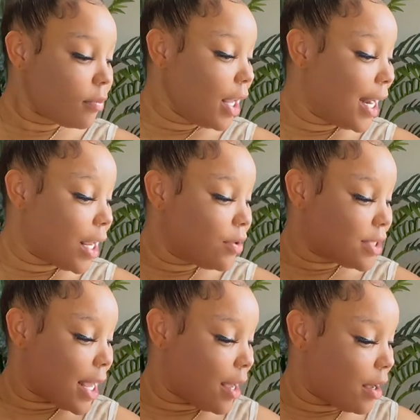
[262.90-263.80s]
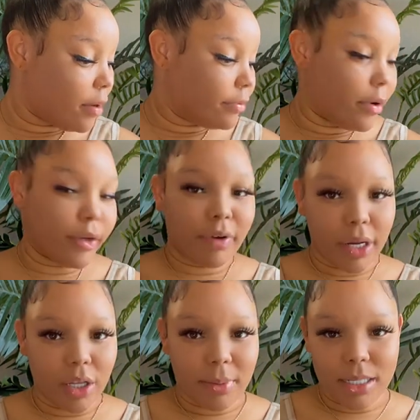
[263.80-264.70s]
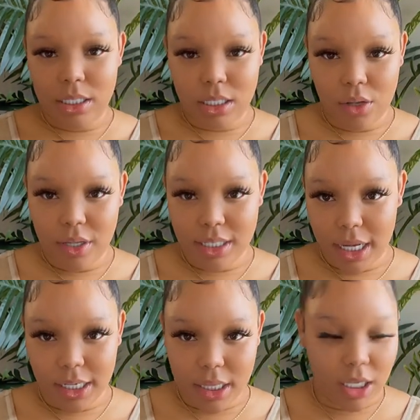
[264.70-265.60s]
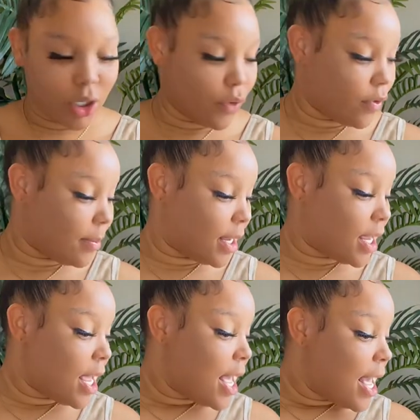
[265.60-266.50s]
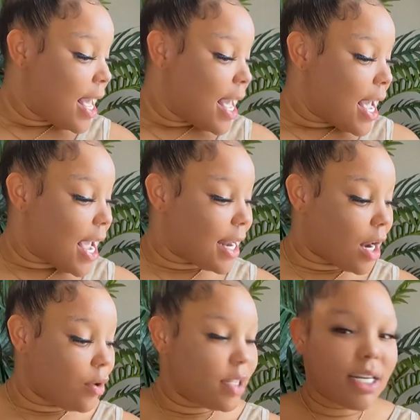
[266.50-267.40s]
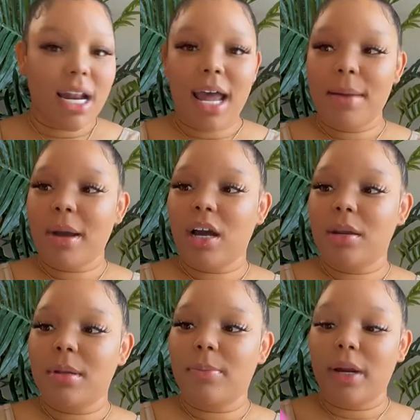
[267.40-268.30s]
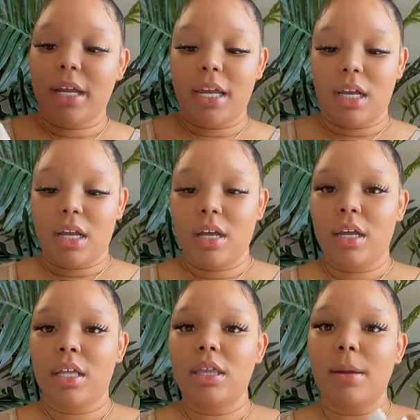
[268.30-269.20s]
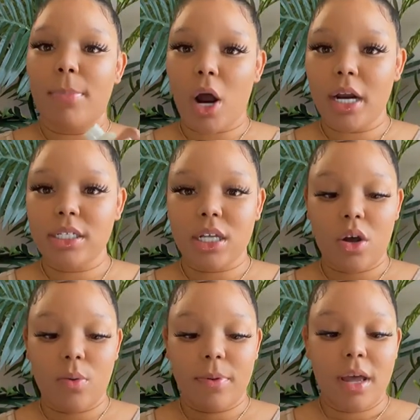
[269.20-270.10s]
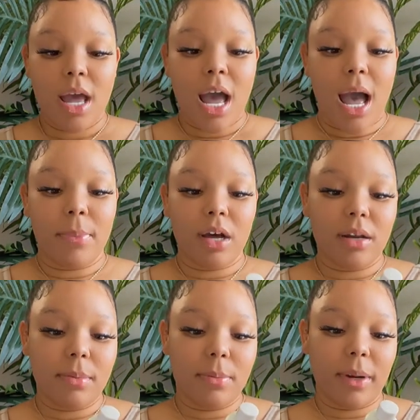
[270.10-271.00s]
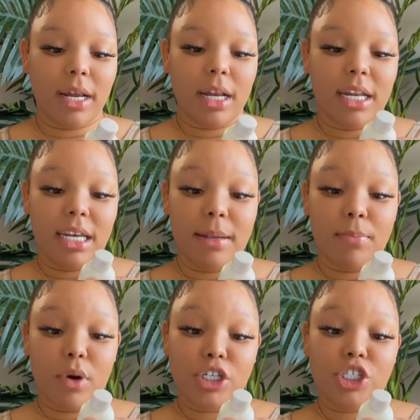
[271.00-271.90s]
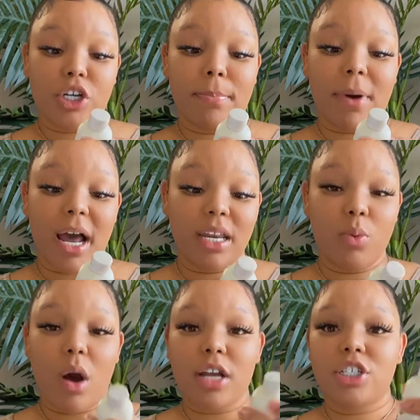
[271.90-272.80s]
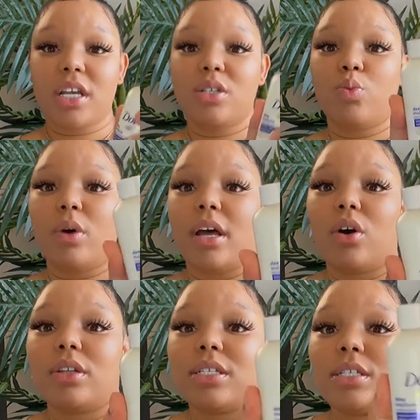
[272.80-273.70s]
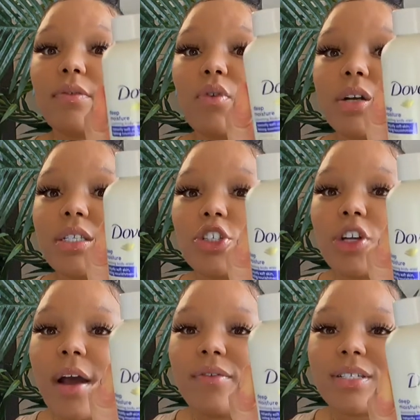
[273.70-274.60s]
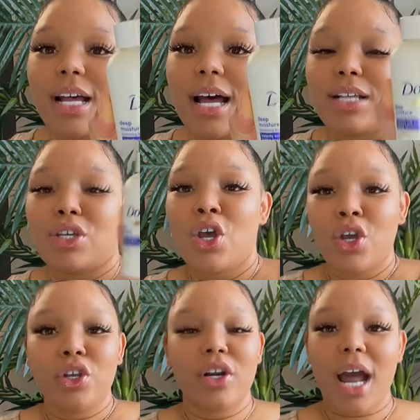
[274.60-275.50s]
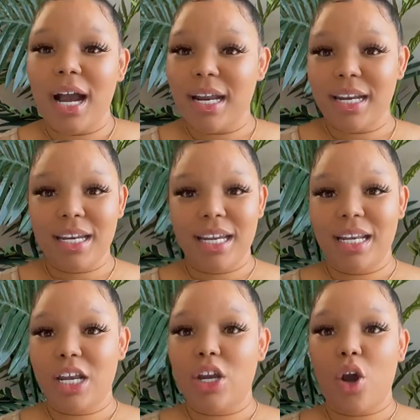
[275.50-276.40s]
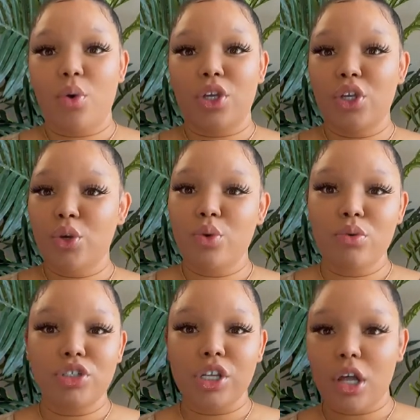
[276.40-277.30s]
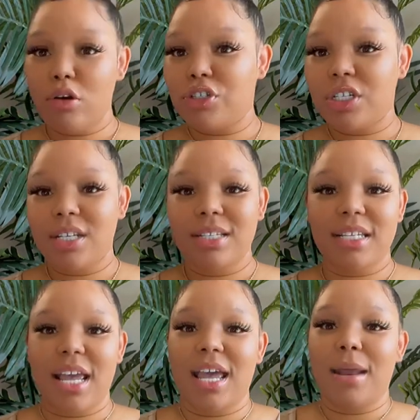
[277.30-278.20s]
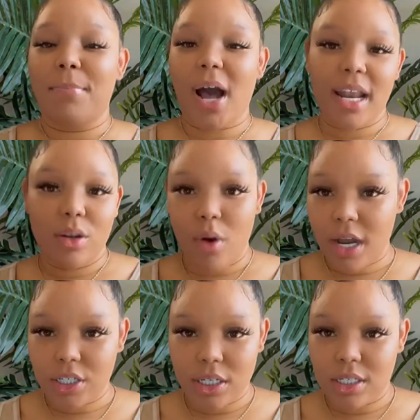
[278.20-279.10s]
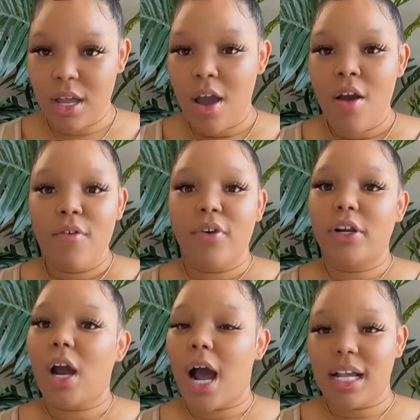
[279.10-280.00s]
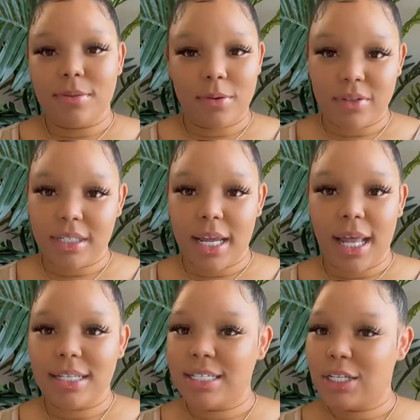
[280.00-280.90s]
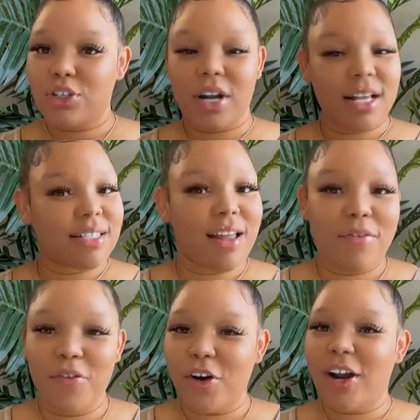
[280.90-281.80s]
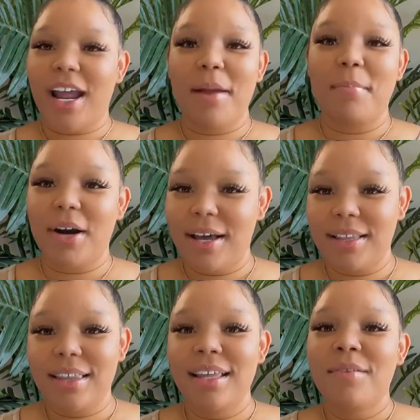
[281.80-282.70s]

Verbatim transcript: And I use that on a regular basis, so it's like nothing new for me. And not only am I going to be bringing the bar soap, I'm going to be bringing the Deep Moisture body wash as well. This is, of course, the travel size. You're not going to need no huge lotions and body washes for your hospital stay. Like, sis, you're not staying for a month.